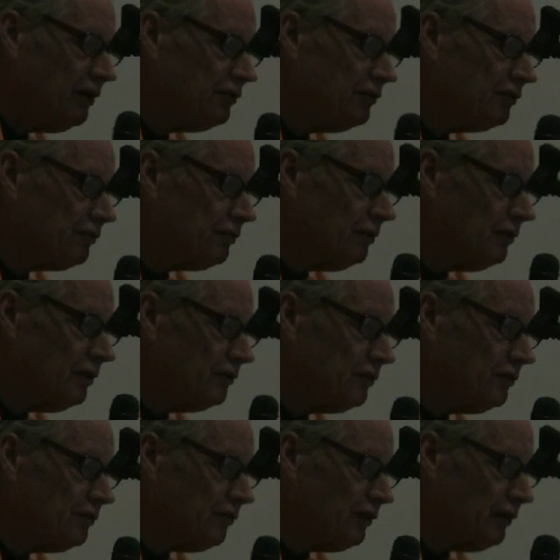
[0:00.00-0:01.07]
this
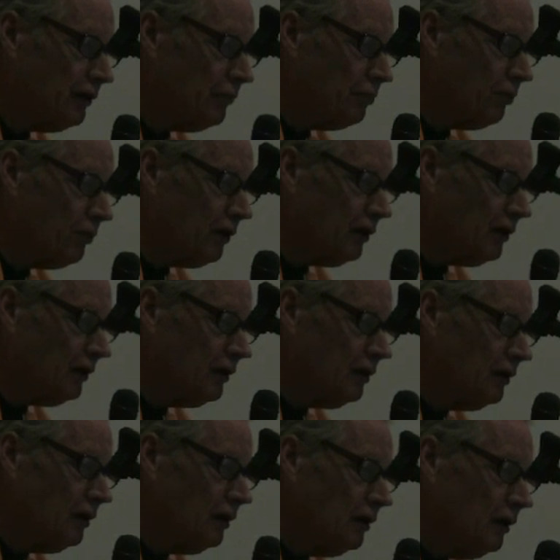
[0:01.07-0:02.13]
is very important
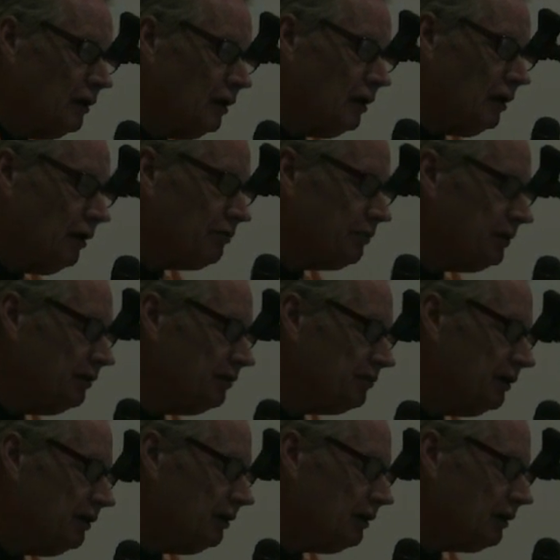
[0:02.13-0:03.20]
piece
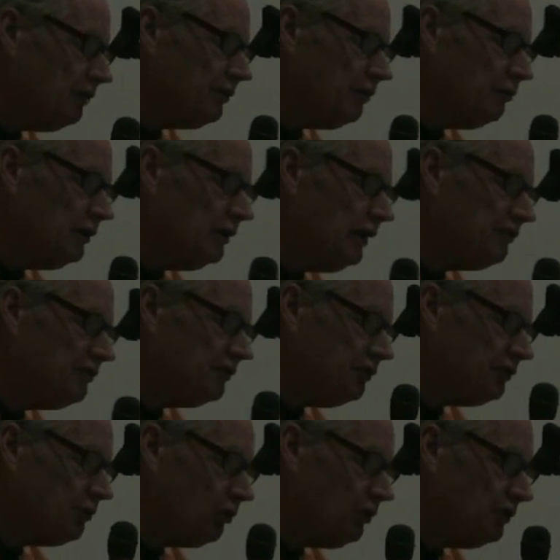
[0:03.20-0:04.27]
here because it relates to
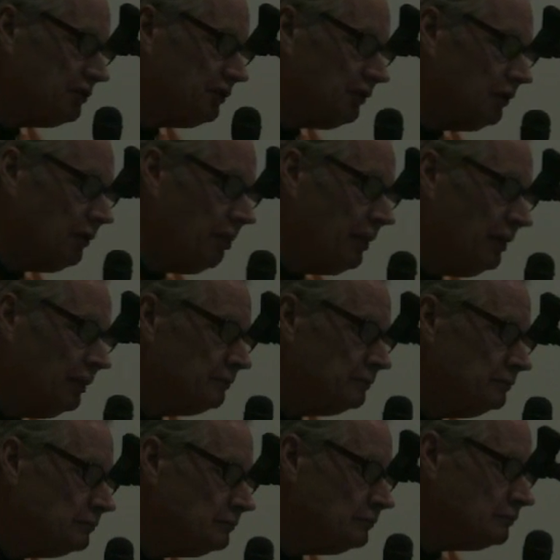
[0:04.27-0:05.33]
torture.
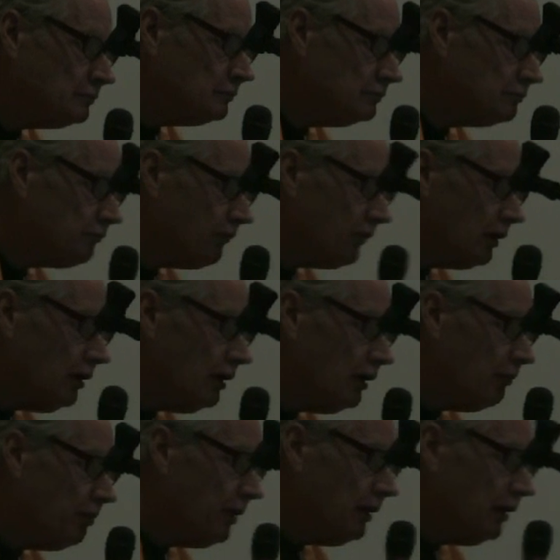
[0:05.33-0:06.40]

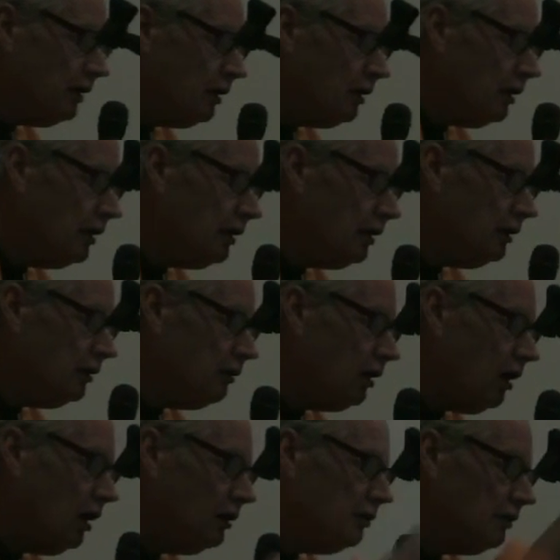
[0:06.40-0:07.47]

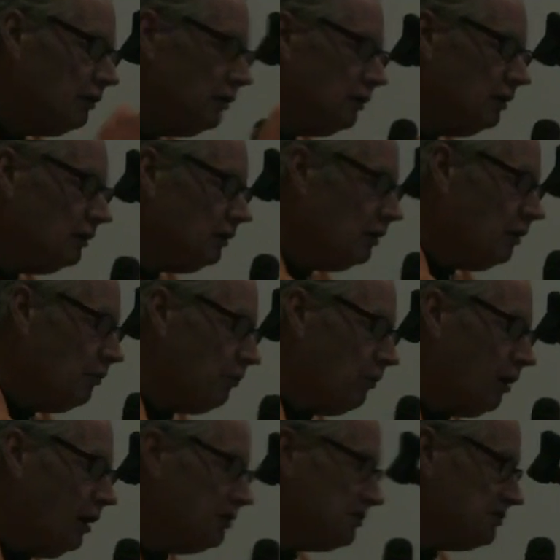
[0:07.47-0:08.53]
On
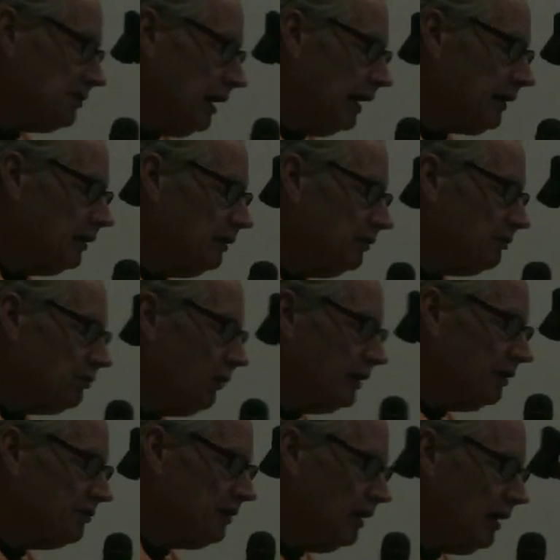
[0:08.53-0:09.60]
March 2nd,
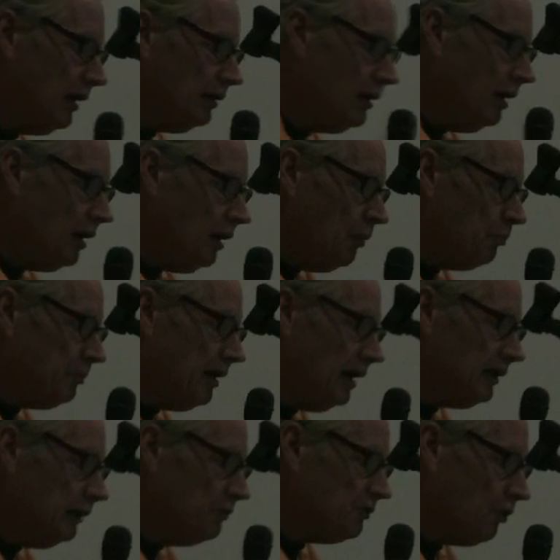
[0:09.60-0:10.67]
2010,
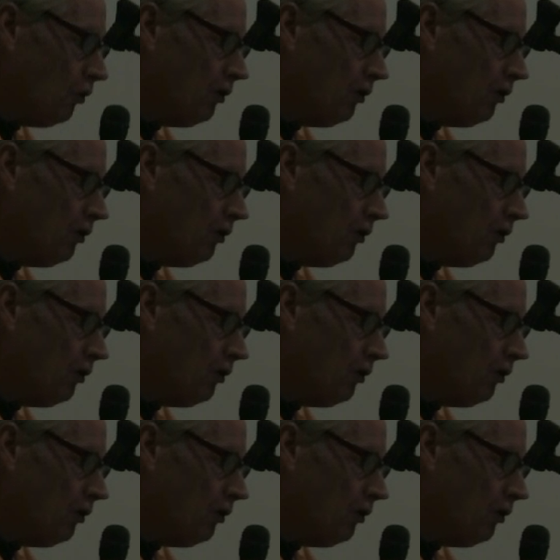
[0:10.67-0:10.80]
Bradley was